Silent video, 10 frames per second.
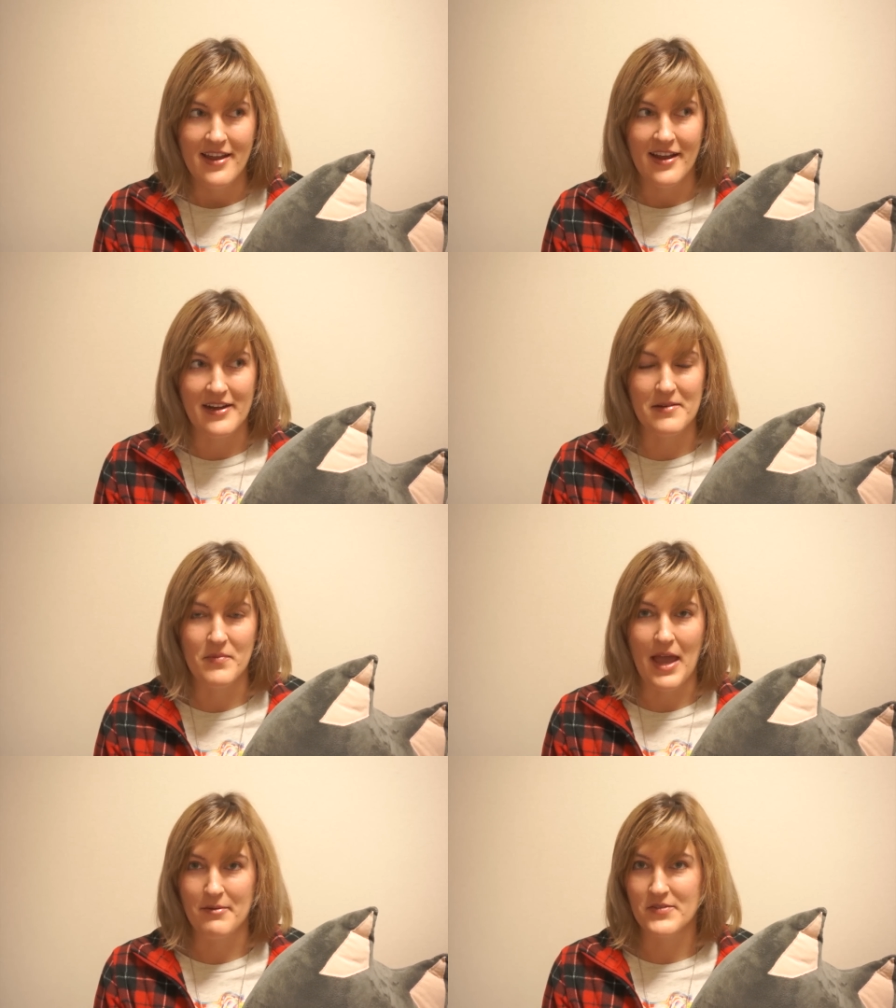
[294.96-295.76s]

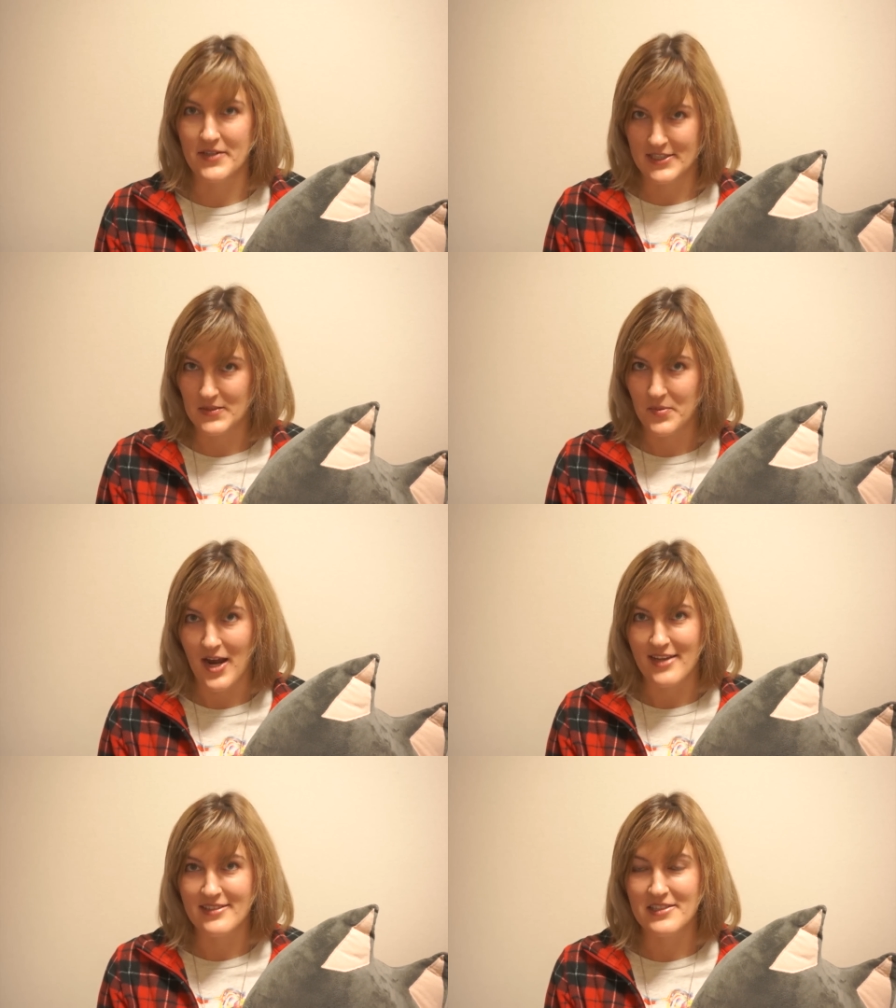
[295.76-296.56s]
I was very
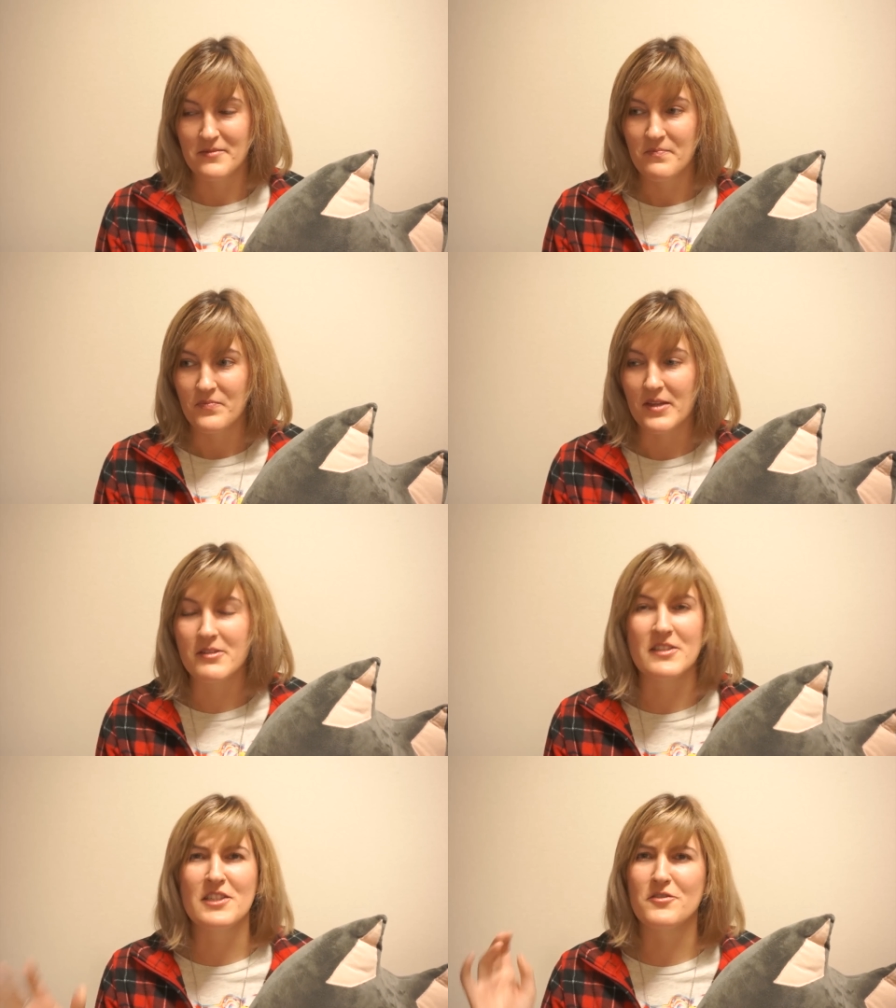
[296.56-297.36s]
surprised. It
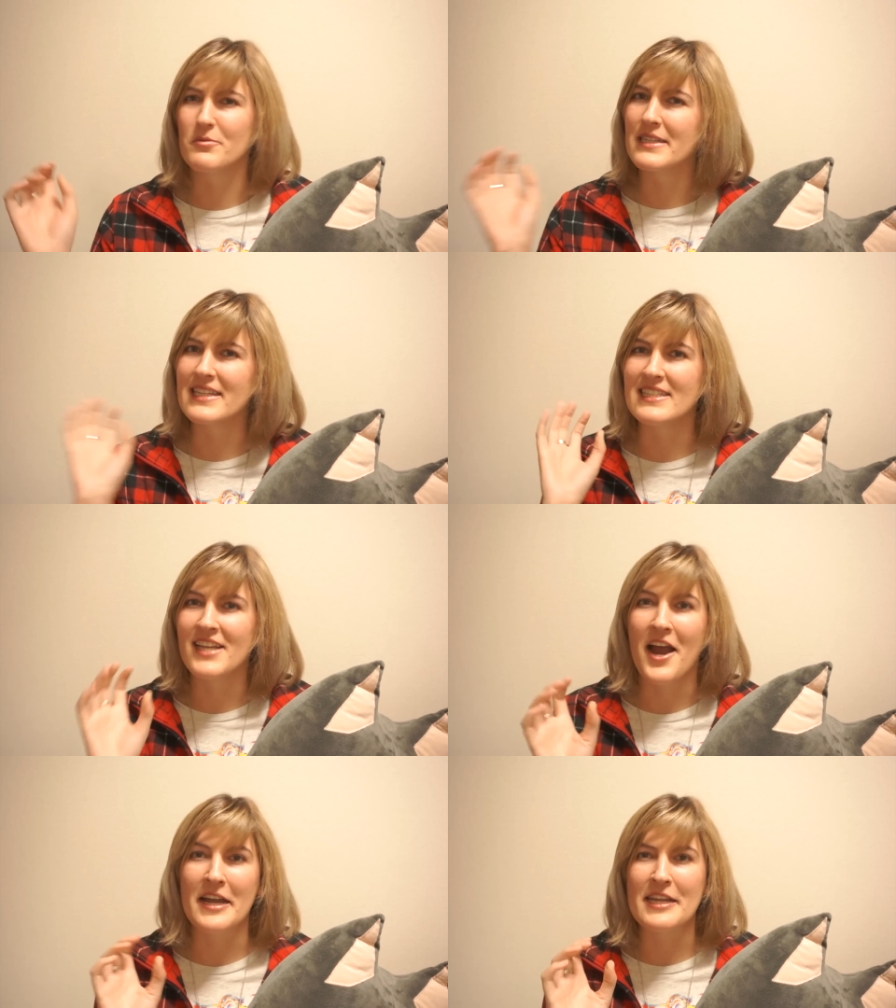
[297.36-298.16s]
was at this really
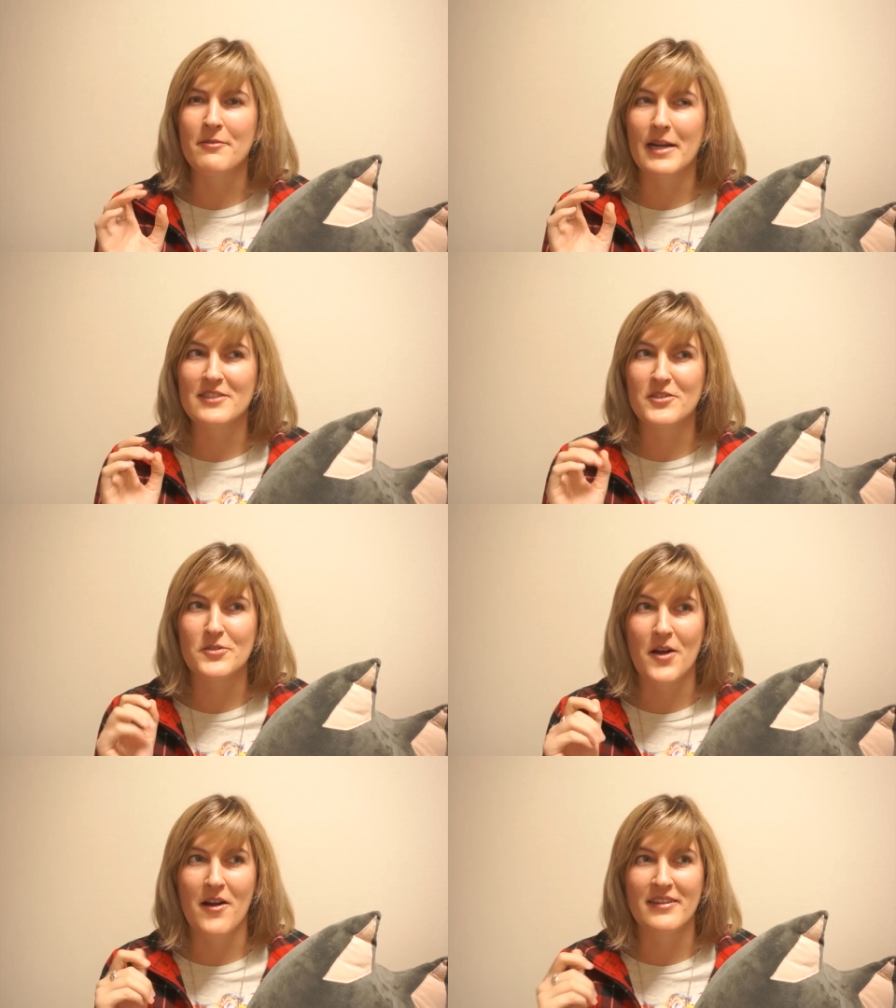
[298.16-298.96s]
tiny
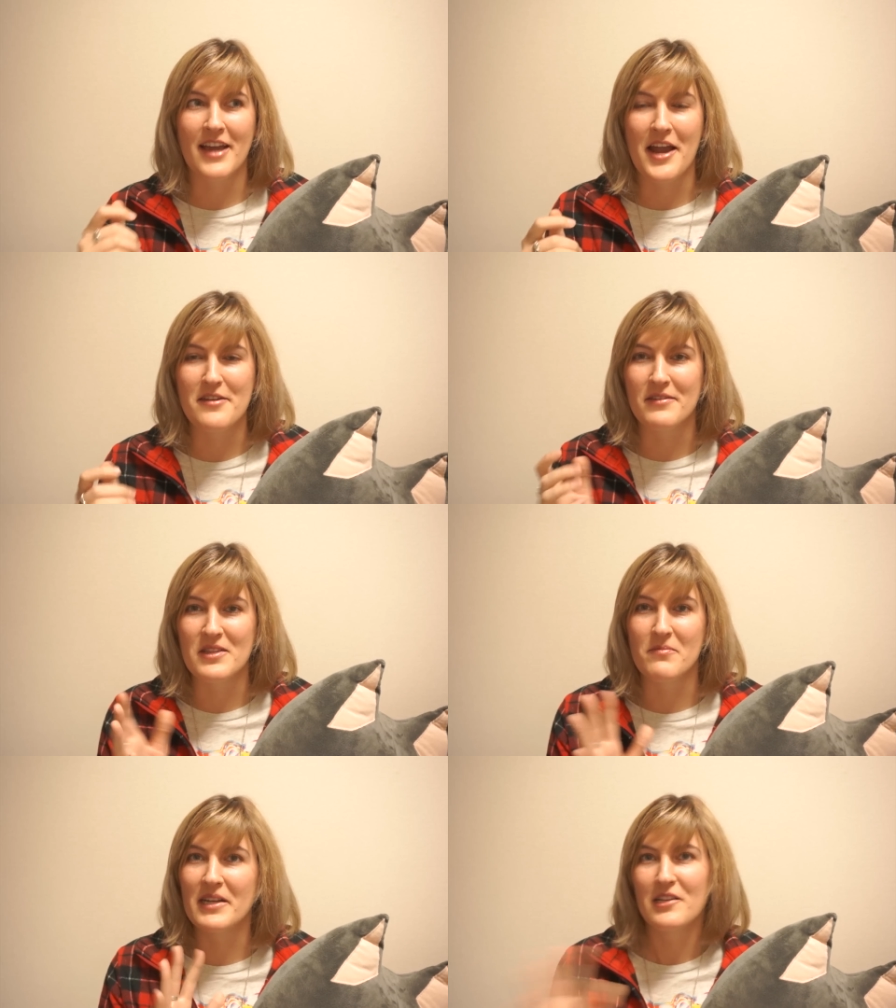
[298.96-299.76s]
restaurant, kind of in
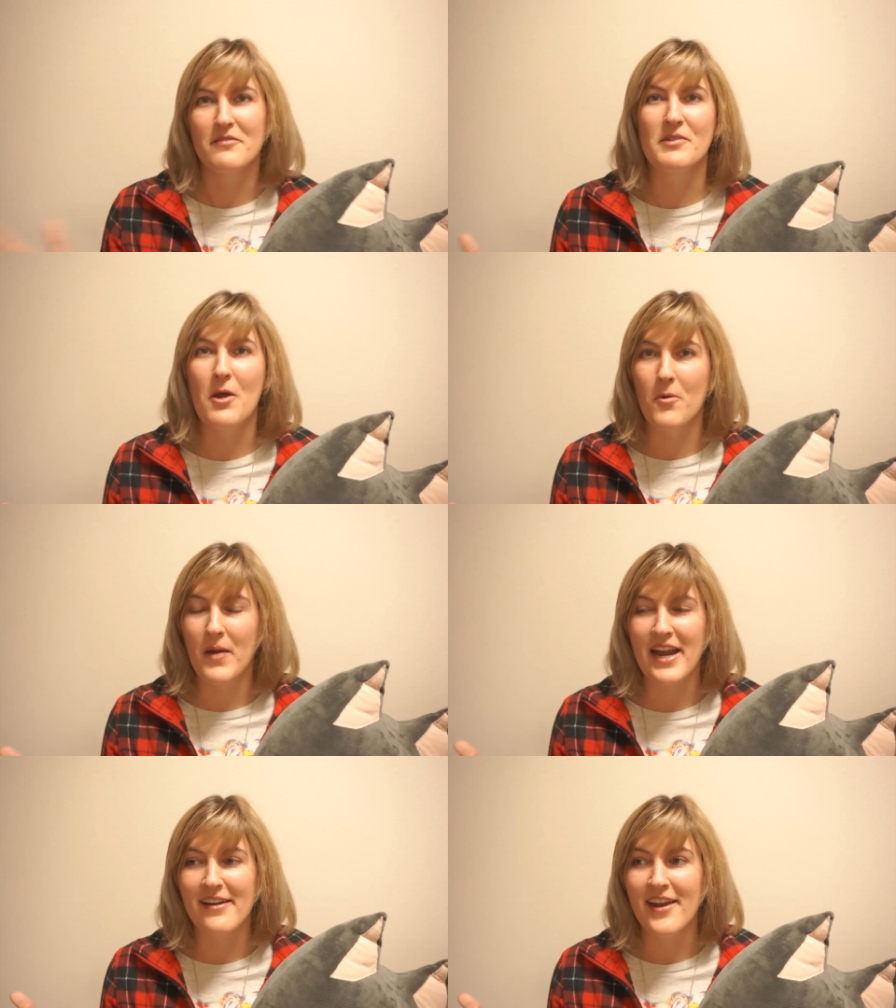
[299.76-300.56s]
the middle of
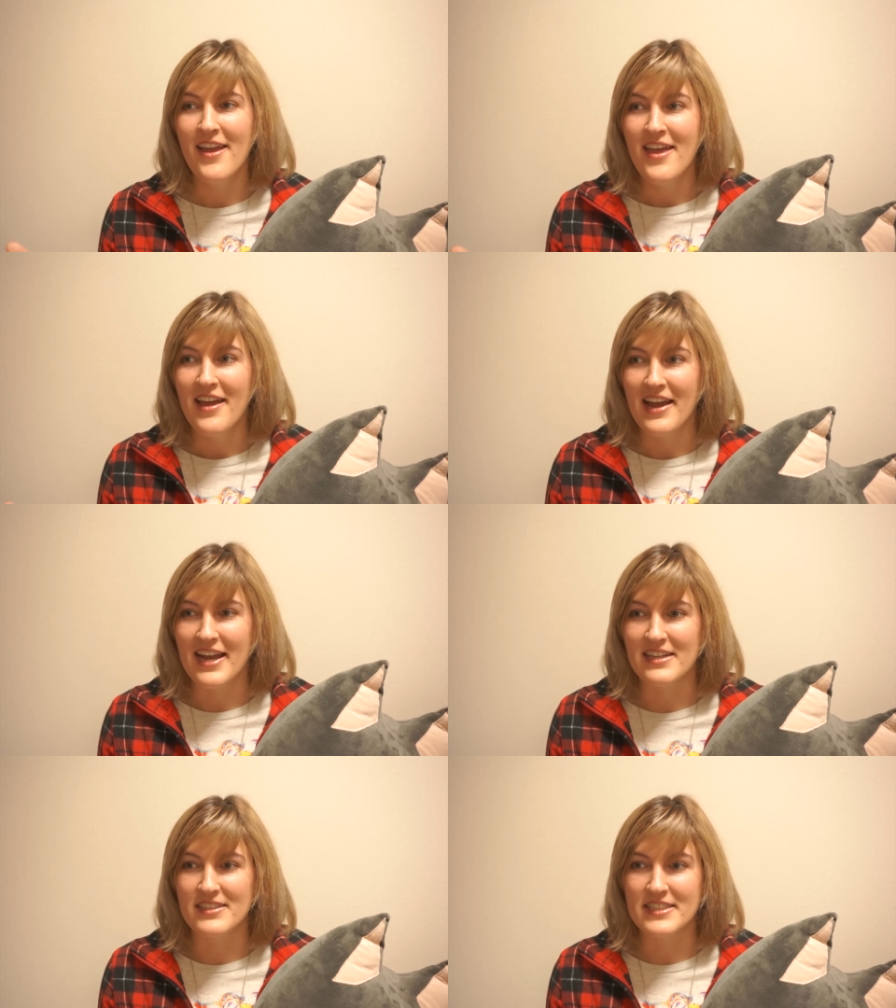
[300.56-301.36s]
nowhere,
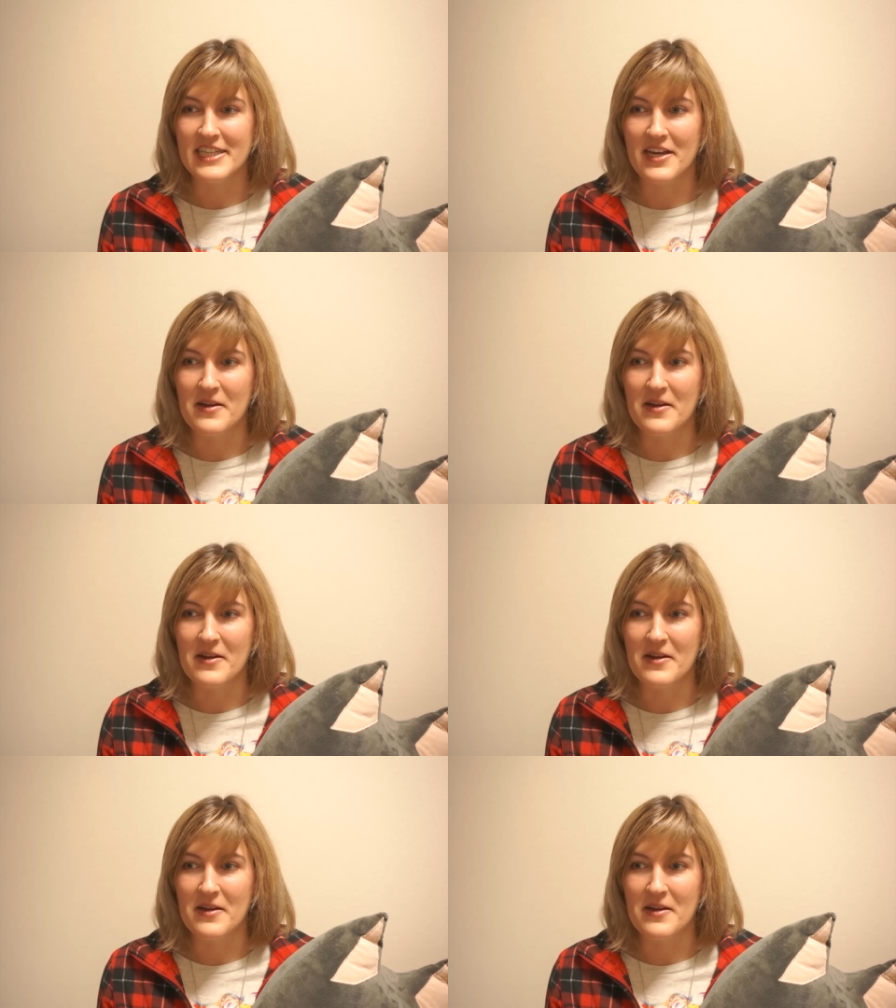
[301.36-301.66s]
and